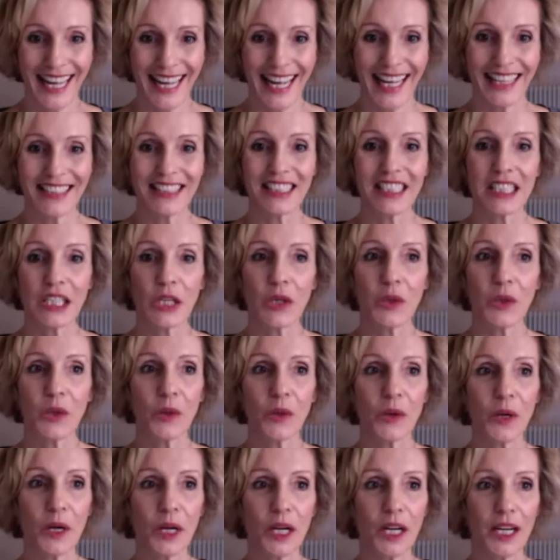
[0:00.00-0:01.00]
And
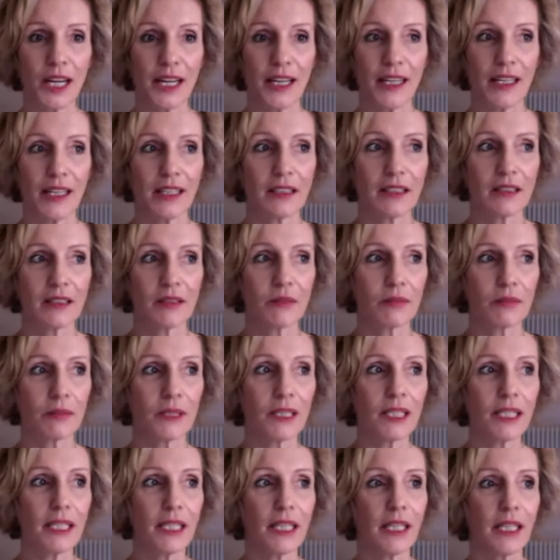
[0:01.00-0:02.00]
so it's
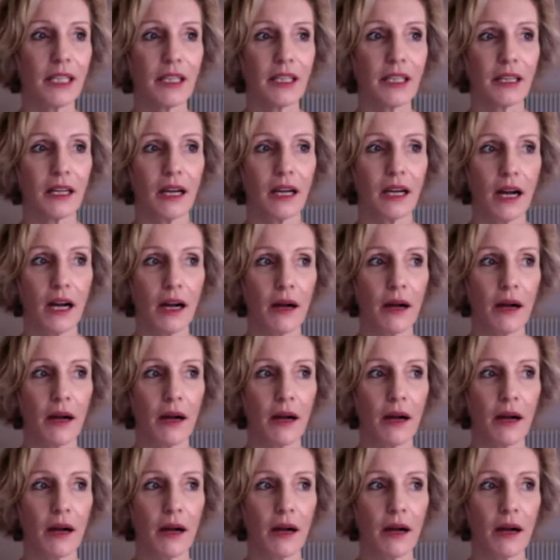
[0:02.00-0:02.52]
really